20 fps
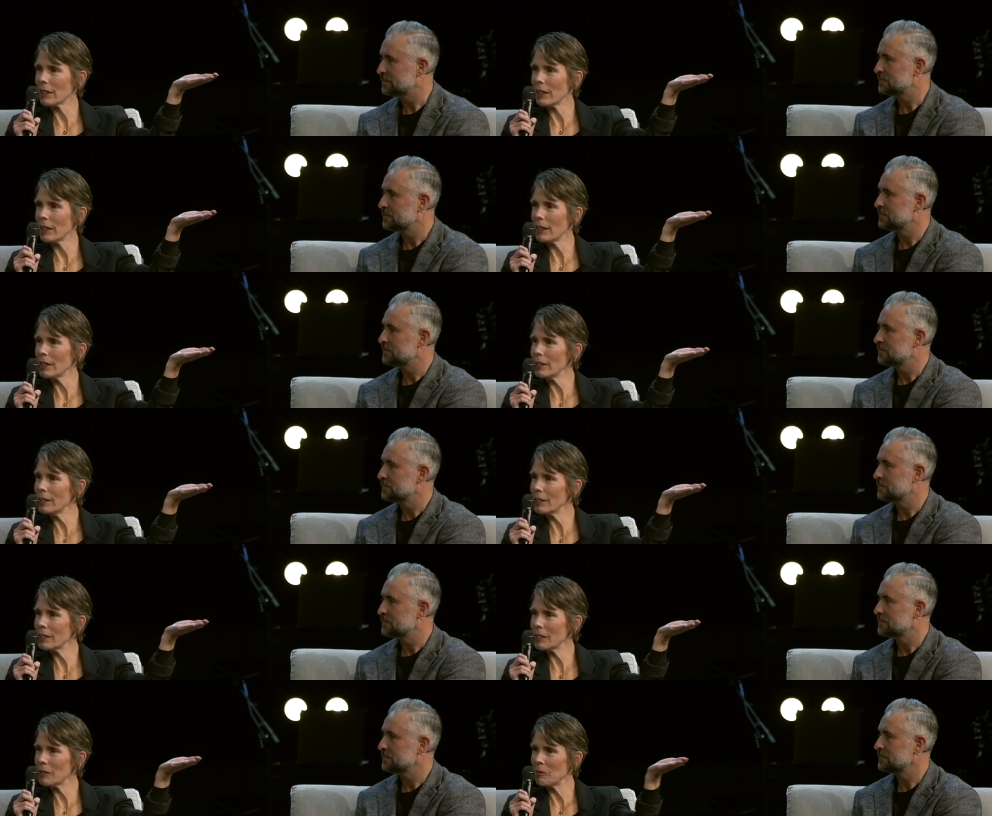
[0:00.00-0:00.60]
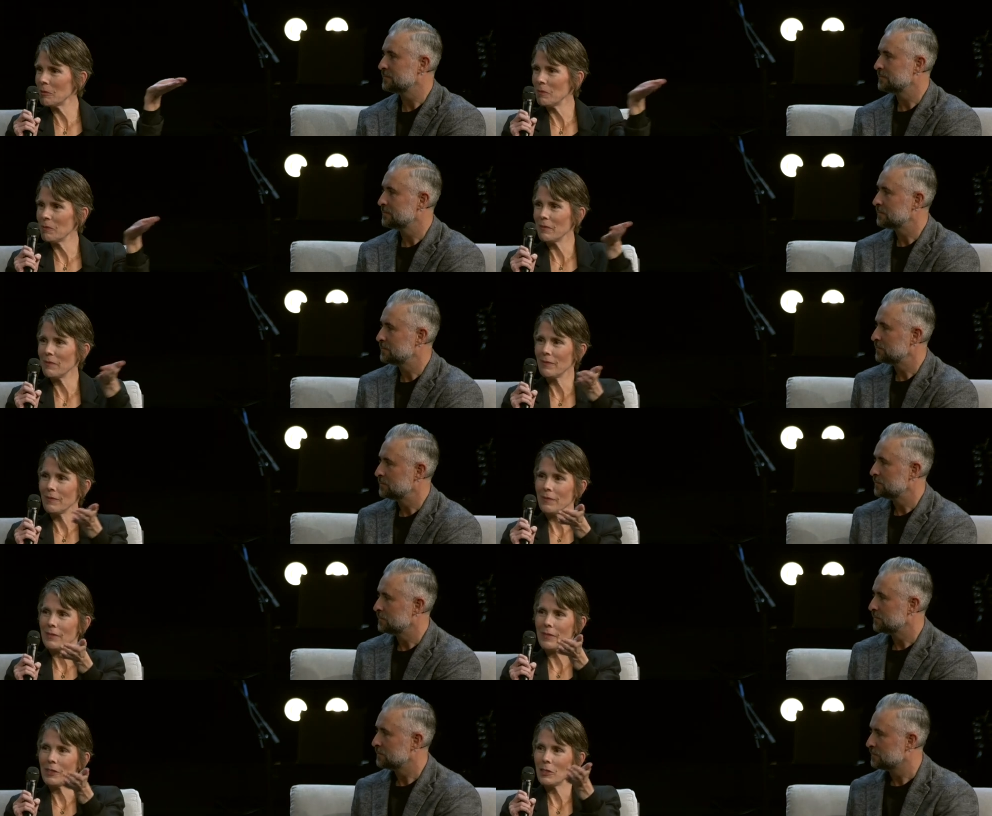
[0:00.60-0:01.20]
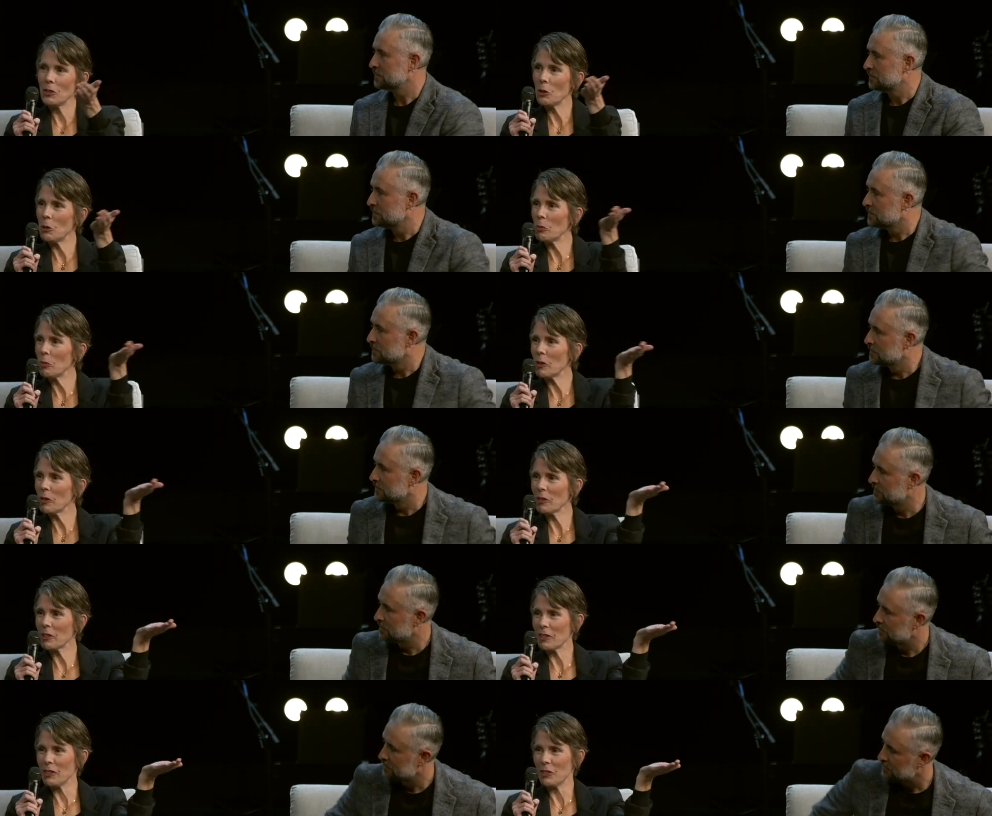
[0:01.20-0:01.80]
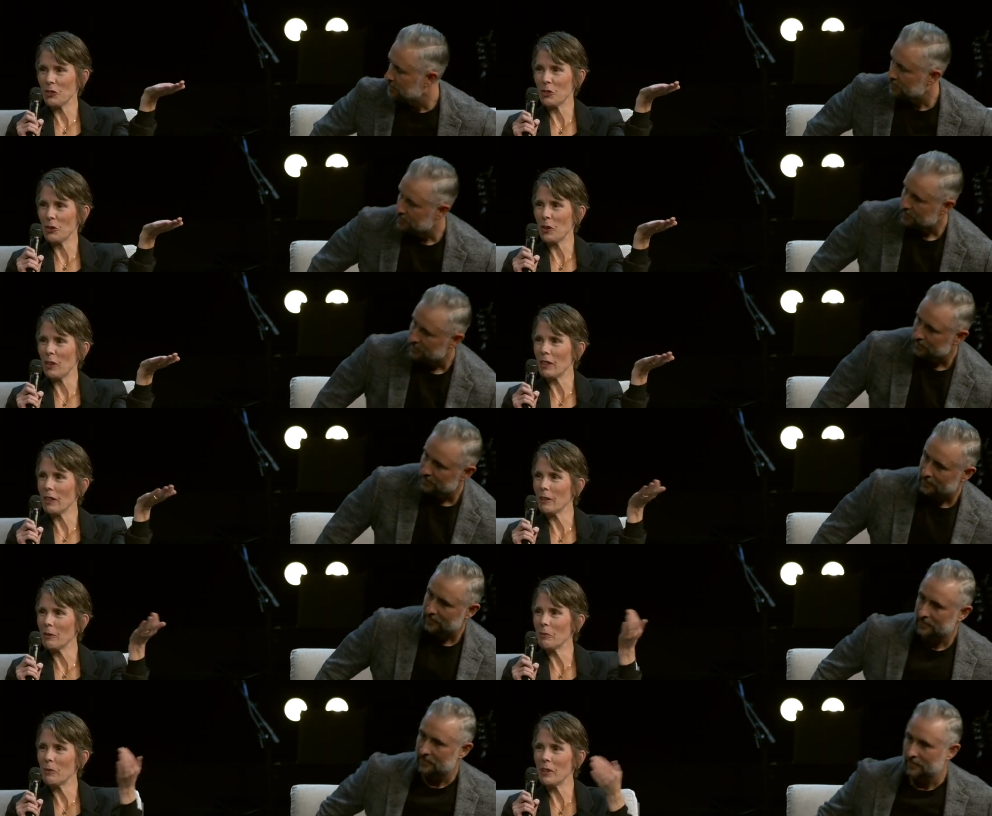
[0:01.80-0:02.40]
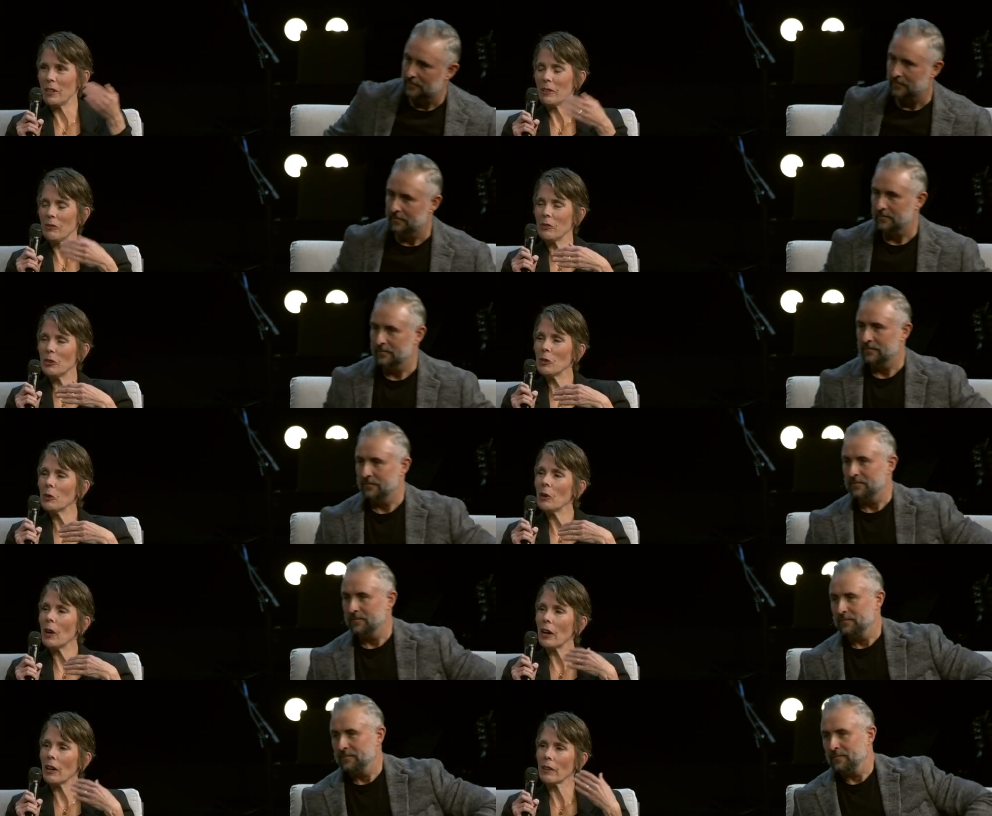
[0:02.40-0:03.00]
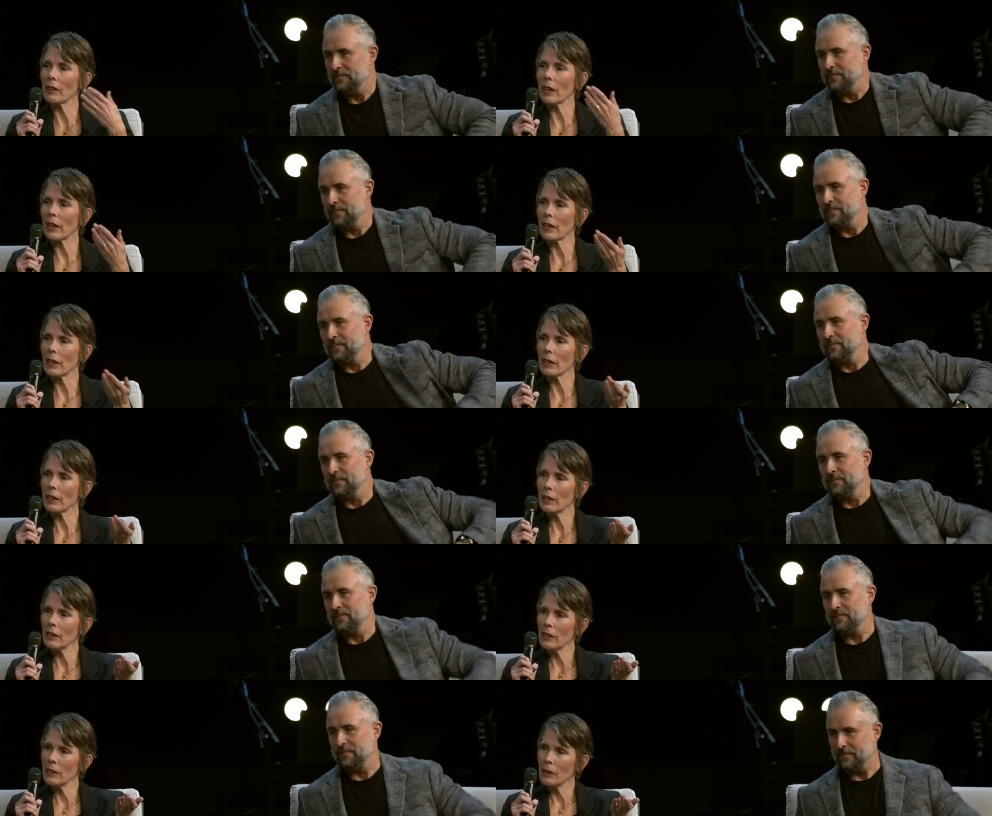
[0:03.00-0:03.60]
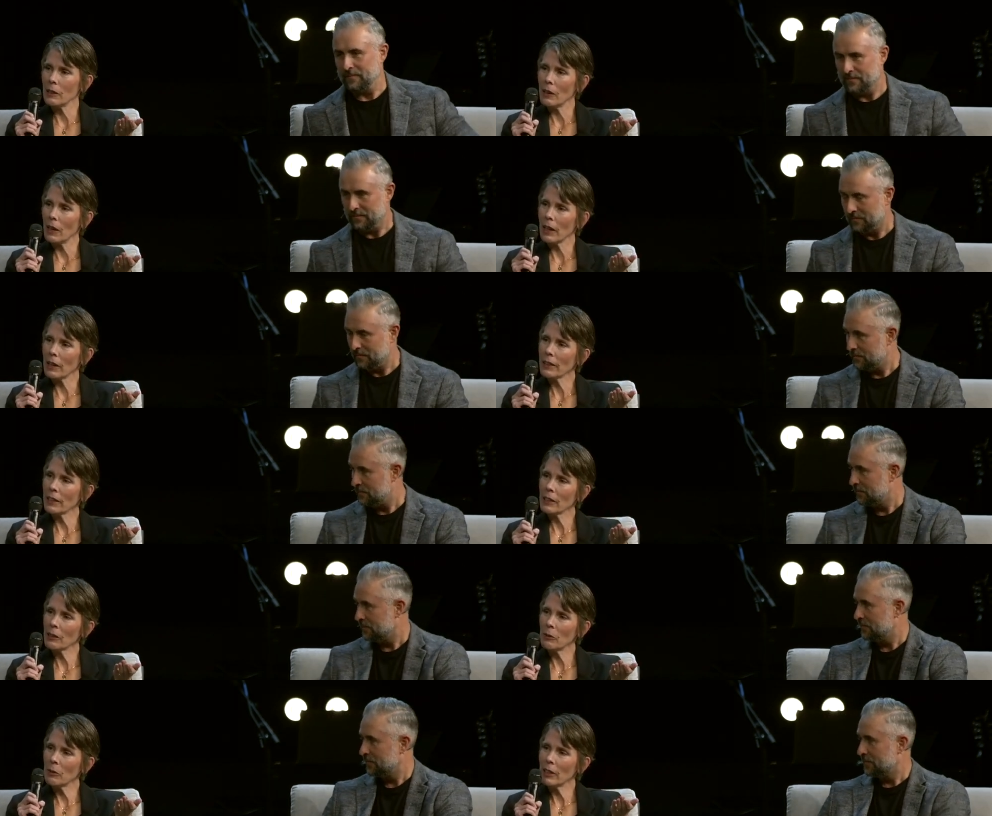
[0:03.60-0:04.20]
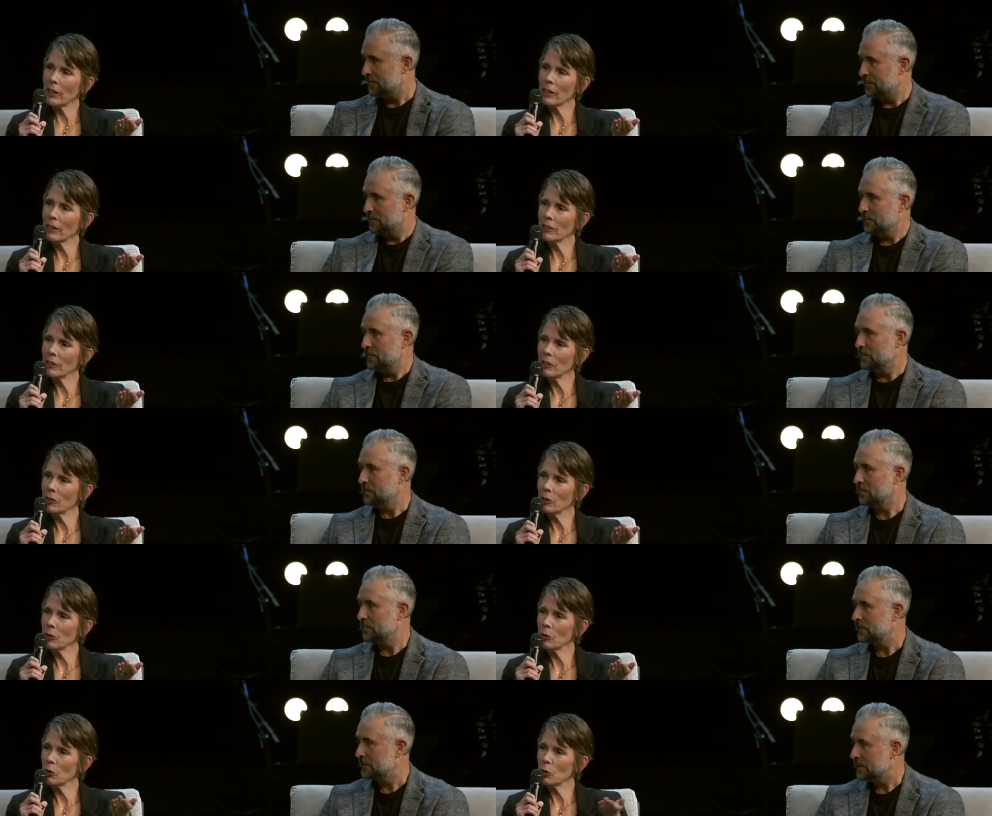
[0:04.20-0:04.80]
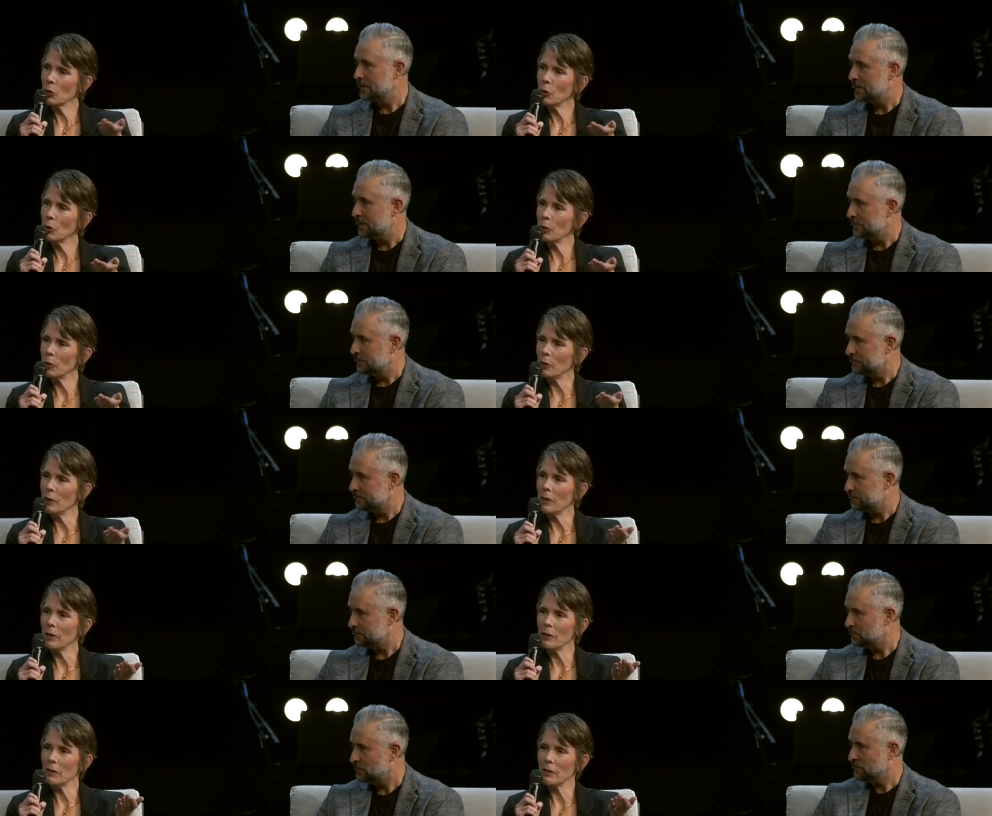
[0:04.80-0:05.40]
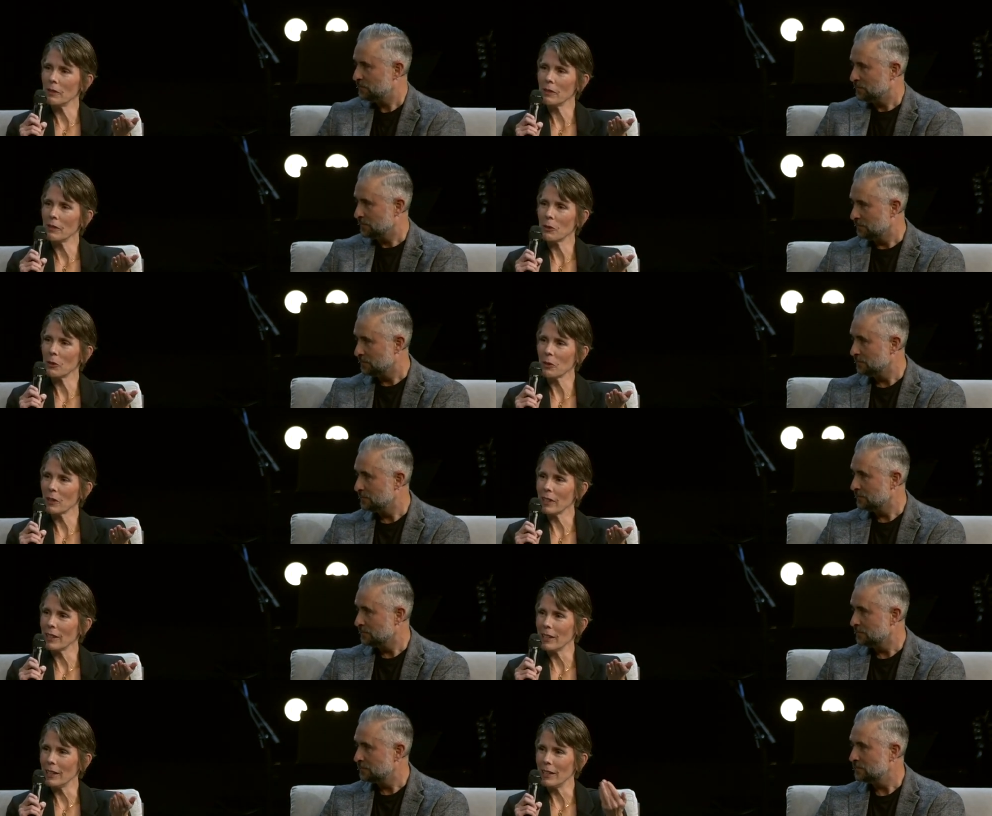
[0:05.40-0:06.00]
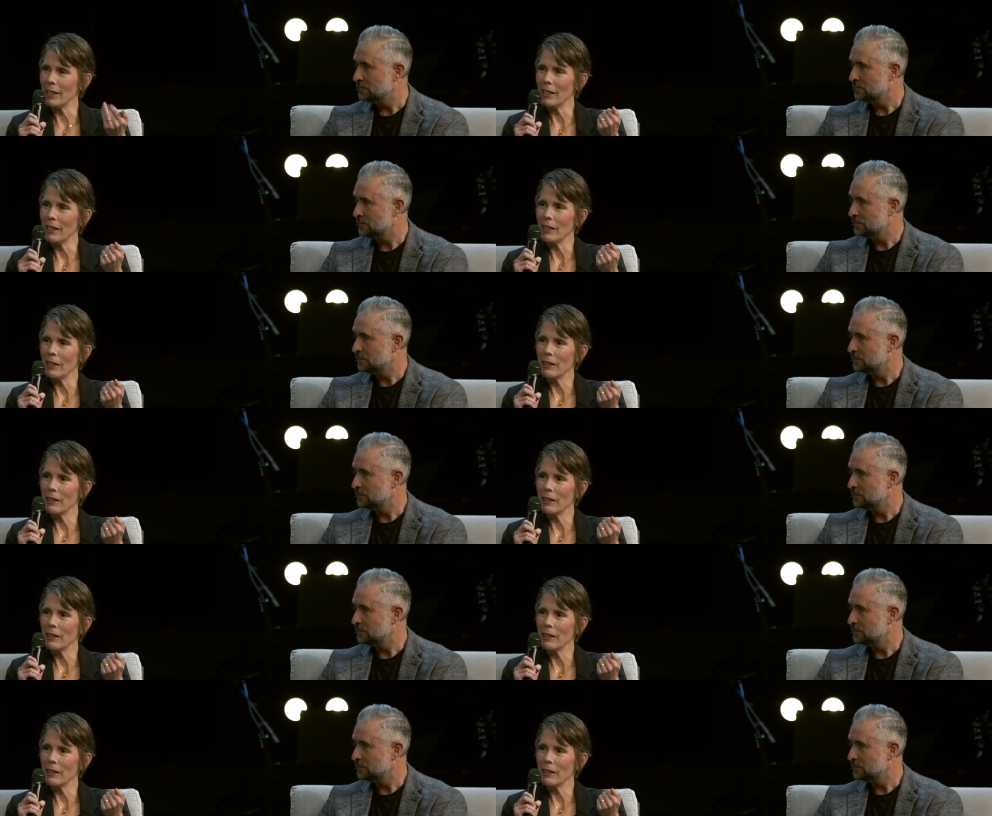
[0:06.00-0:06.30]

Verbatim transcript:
Speaker 1: of kids, no birth control. But if you are like, I think we can do 2, 3,